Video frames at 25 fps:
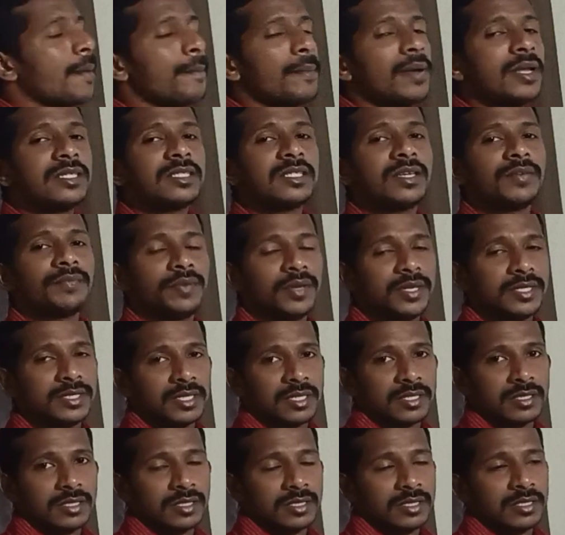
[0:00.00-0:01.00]
MNC
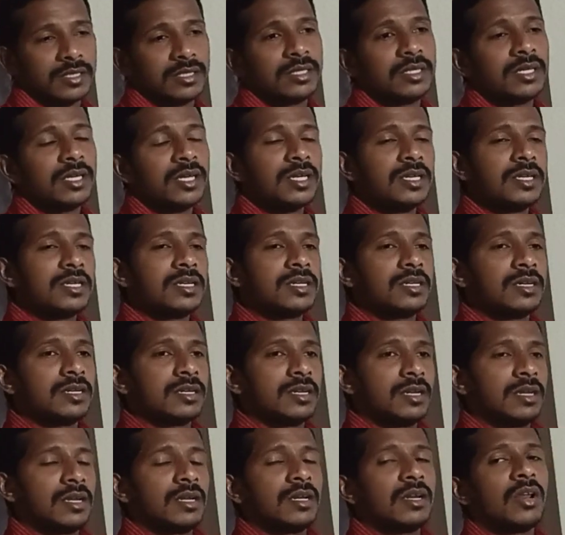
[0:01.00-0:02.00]
features:
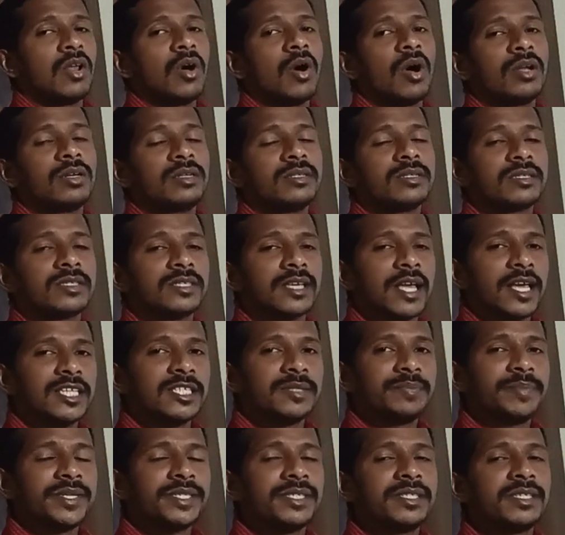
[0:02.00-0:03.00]
larger
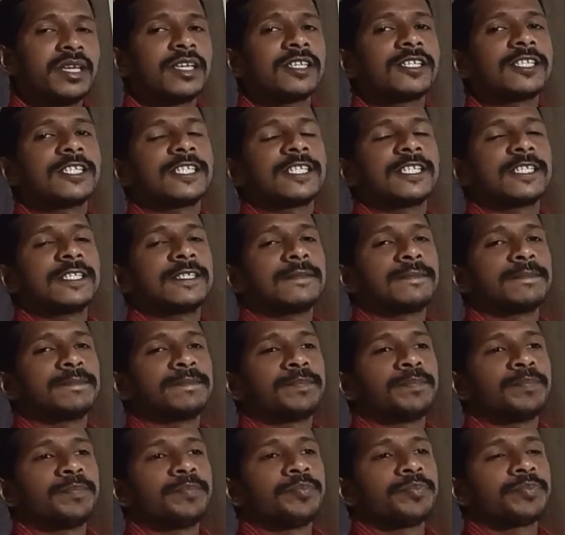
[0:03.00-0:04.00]
size business,
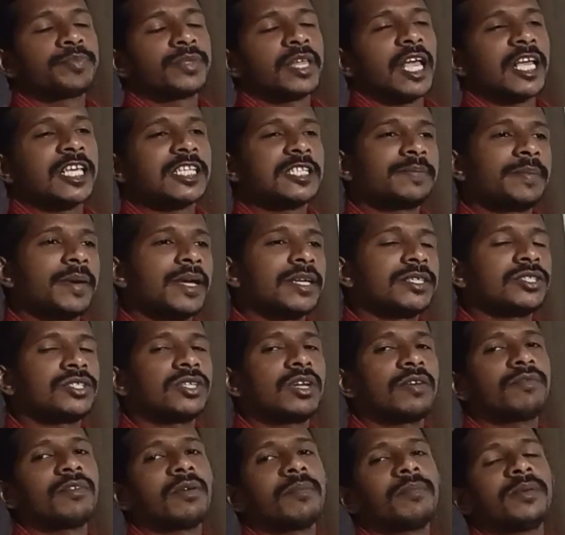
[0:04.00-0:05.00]

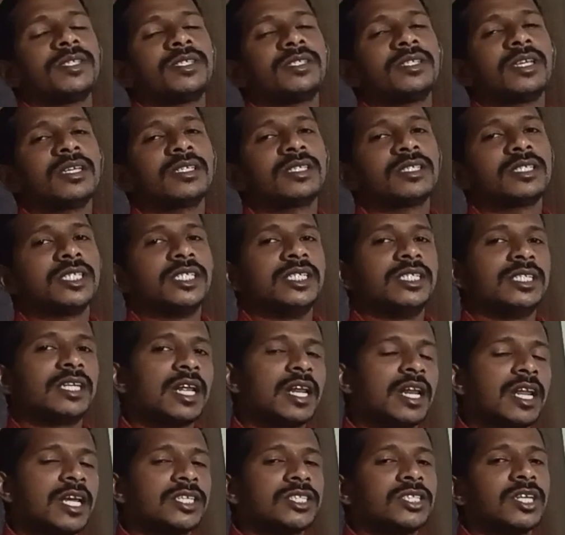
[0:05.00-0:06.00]
expansion of the business,
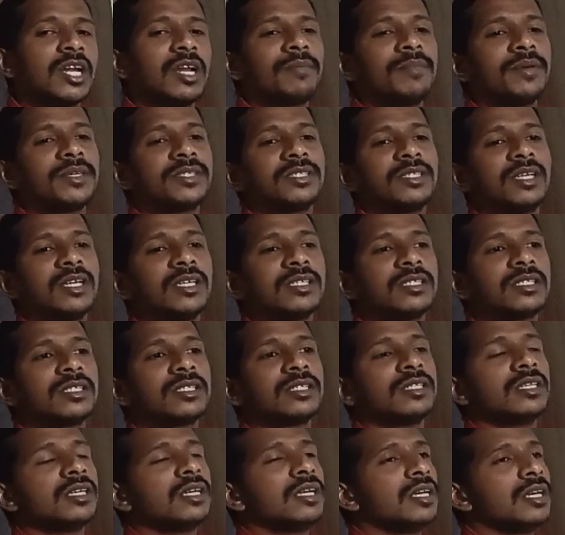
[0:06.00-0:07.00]
international
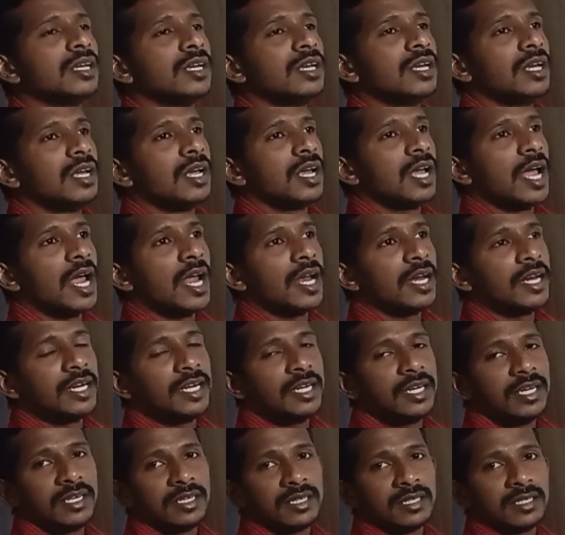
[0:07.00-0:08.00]
business, and
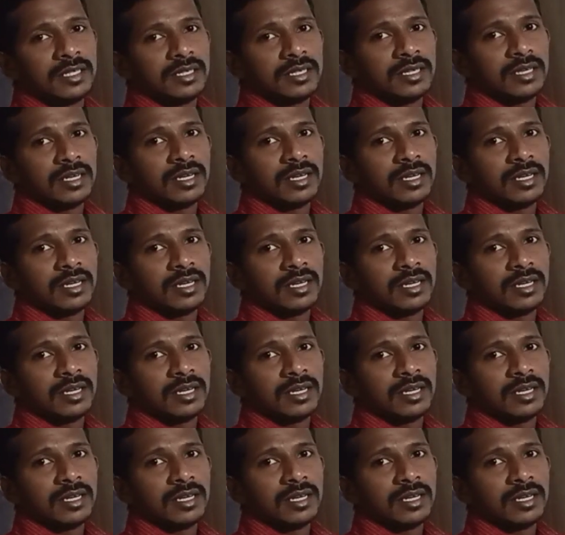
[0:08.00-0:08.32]
in